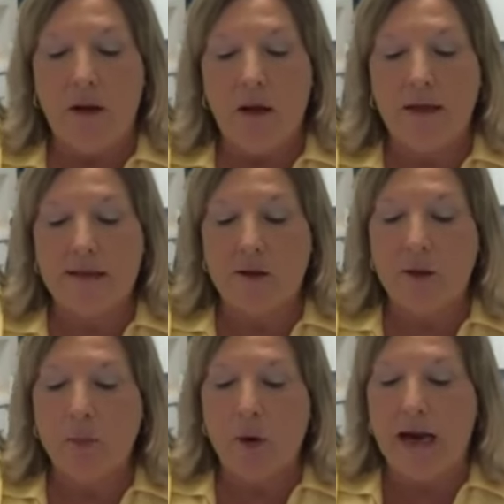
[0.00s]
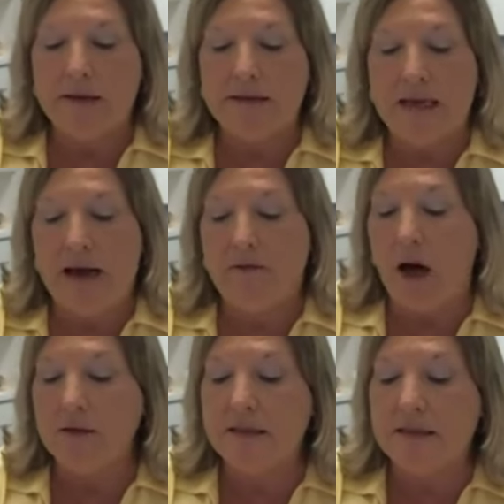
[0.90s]
It is a good practice to have
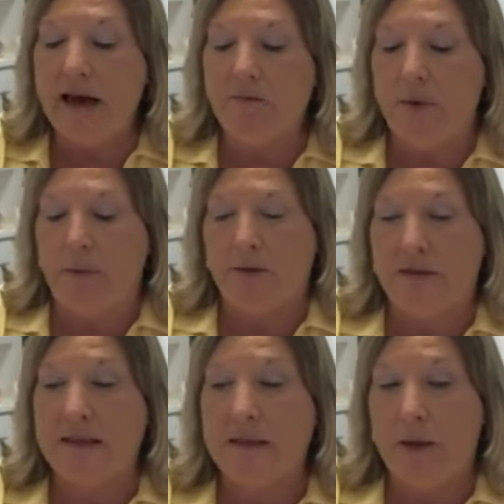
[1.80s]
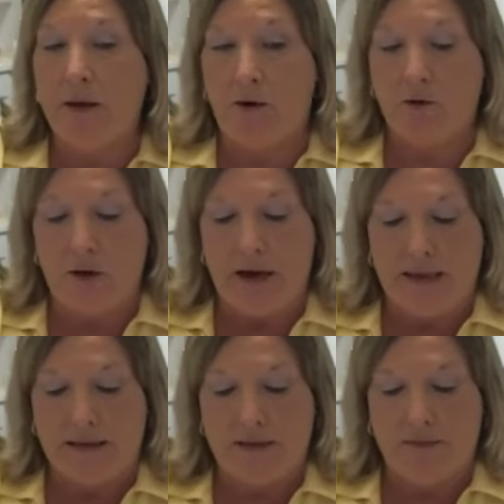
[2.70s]
all staff members CPR
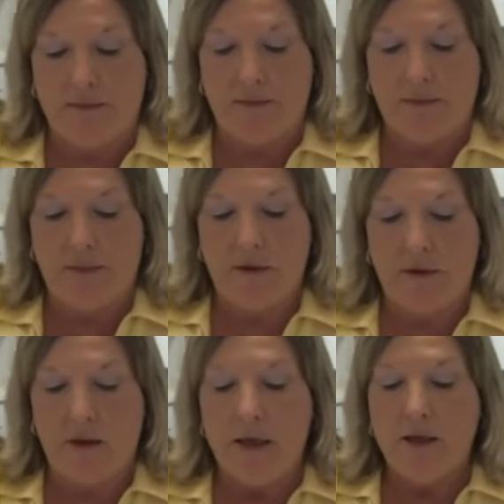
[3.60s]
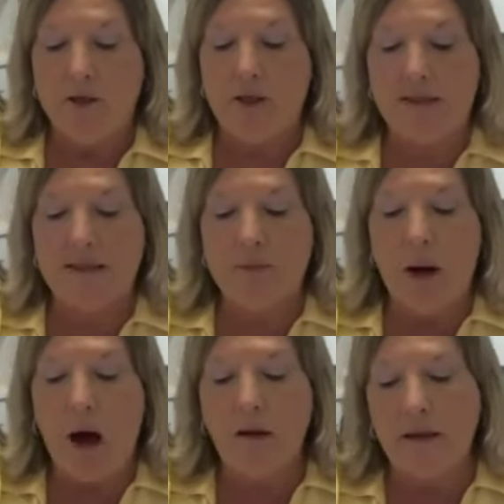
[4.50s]
trained. Just a
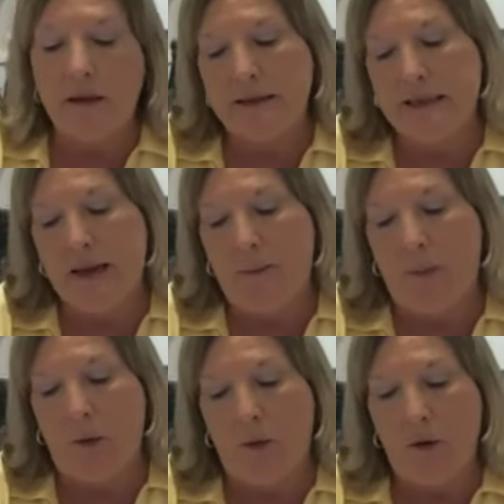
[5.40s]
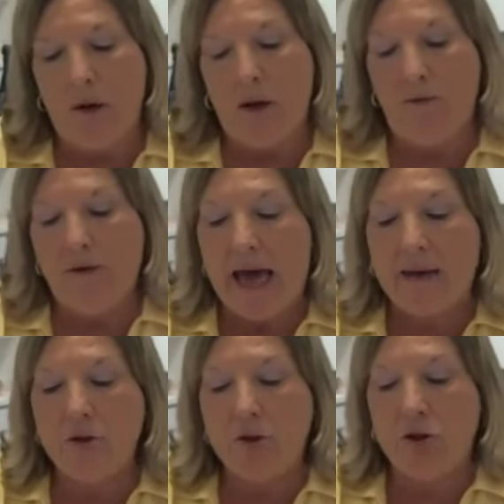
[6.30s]
small example of
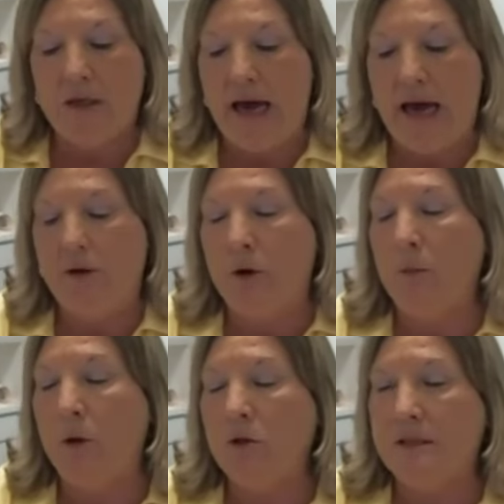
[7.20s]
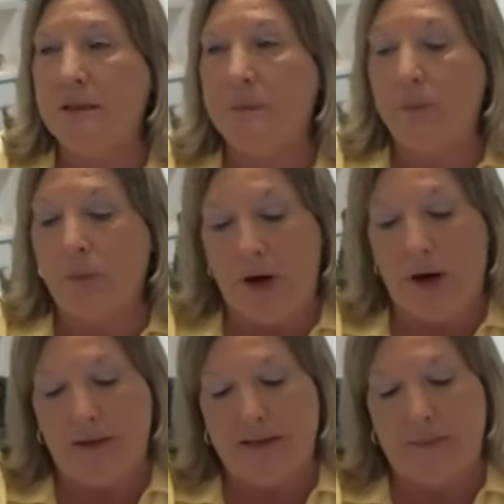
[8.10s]
items you should have in your emergency
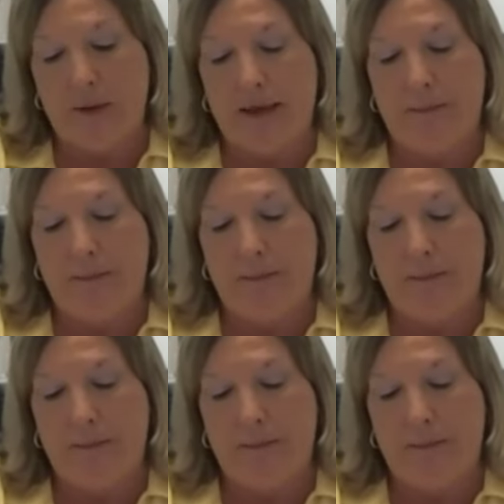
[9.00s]
preparedness plan.